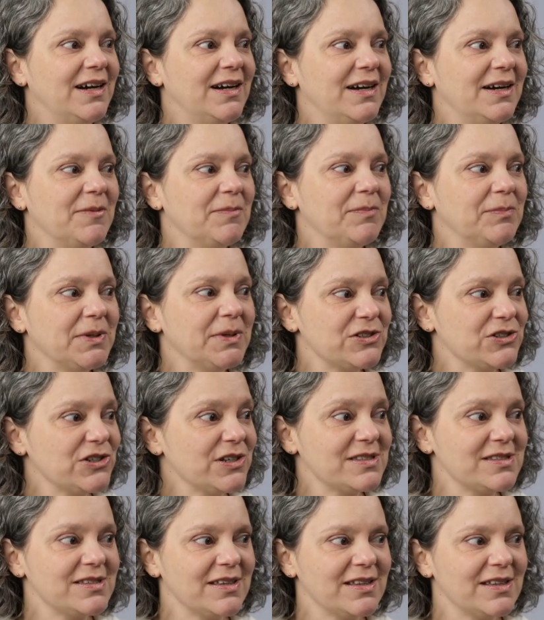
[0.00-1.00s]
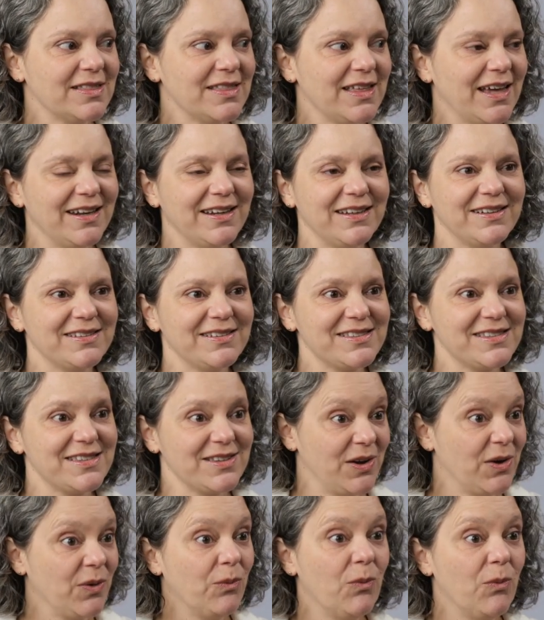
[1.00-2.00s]
um, but just that it's
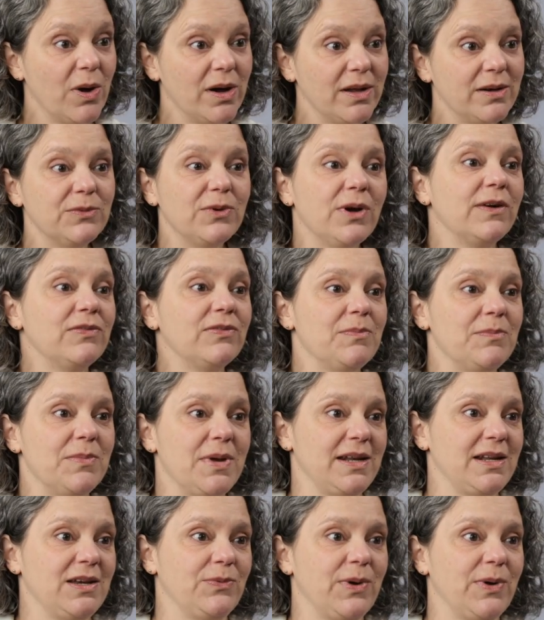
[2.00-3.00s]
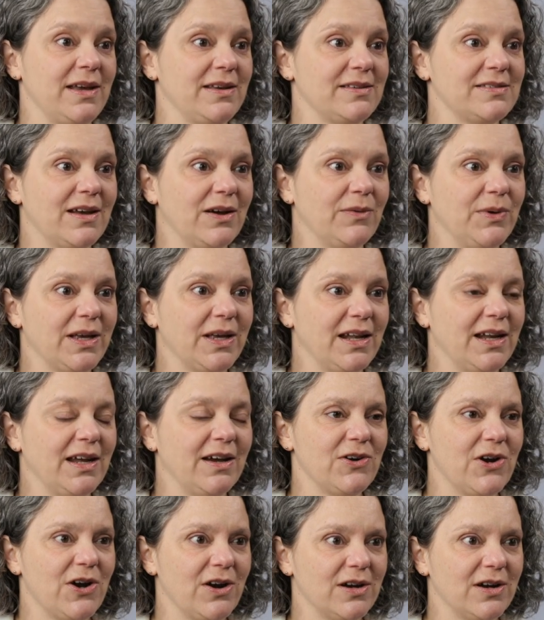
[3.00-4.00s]
one of the many ways that we can
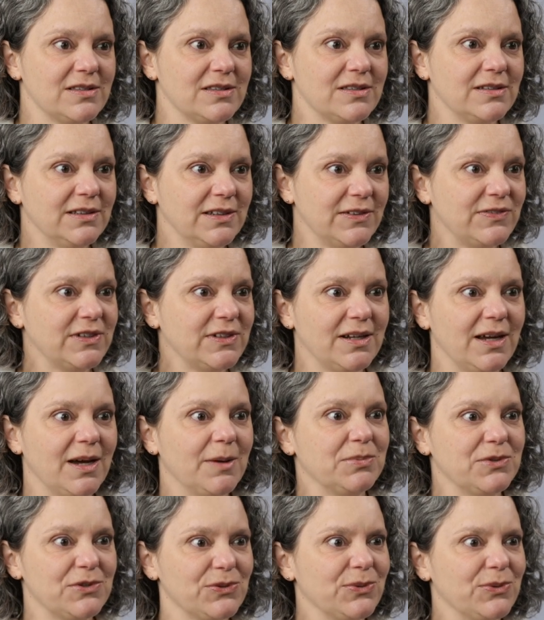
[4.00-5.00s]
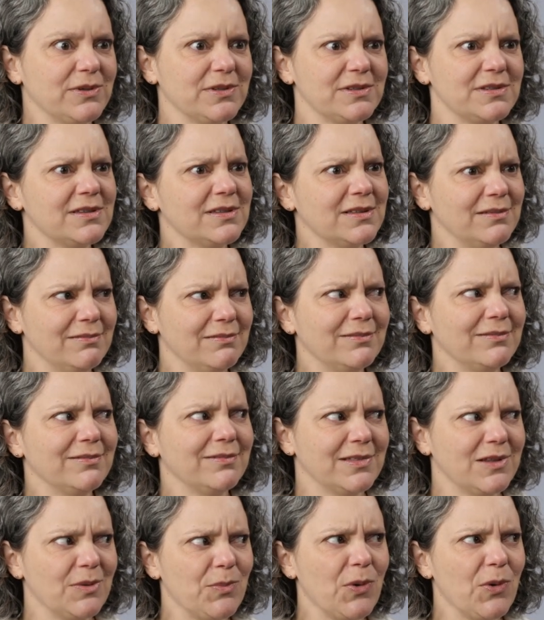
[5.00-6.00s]
have our hearts lifted up towards
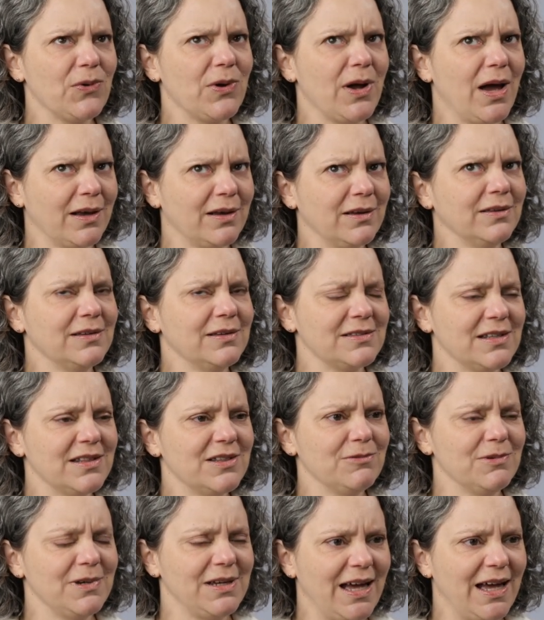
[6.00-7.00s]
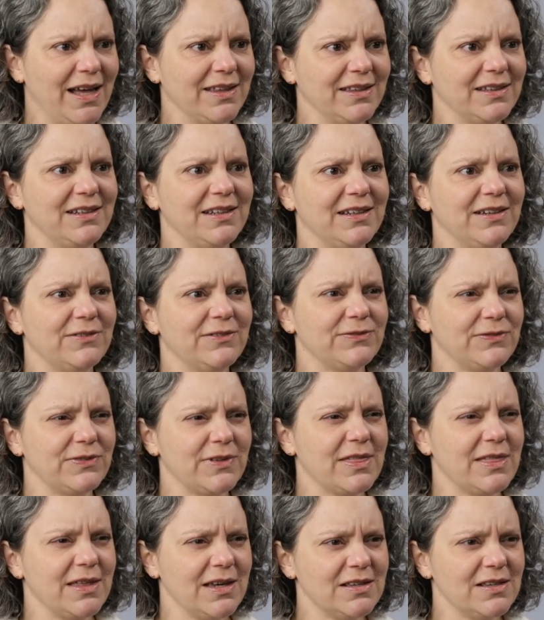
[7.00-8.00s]
the miraculous and the reality of
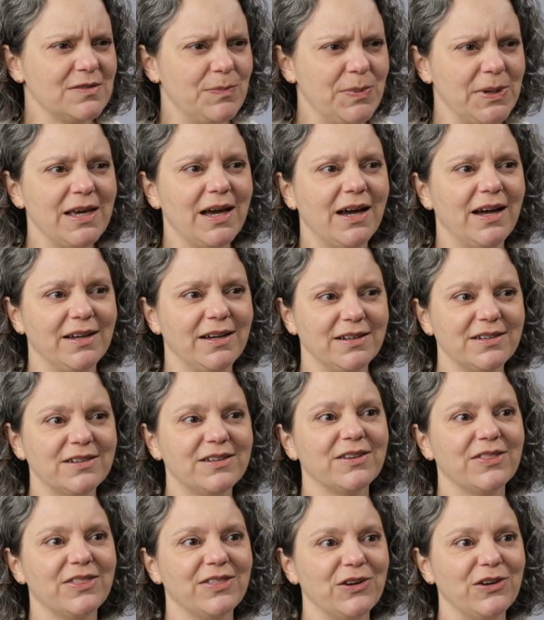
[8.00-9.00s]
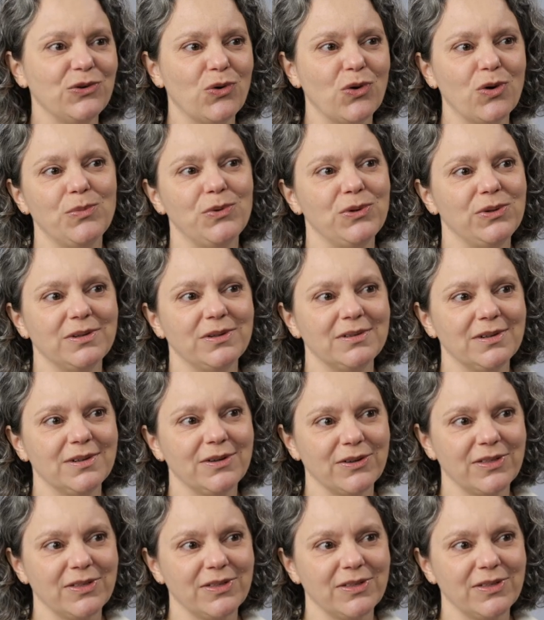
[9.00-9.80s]
things beyond the normal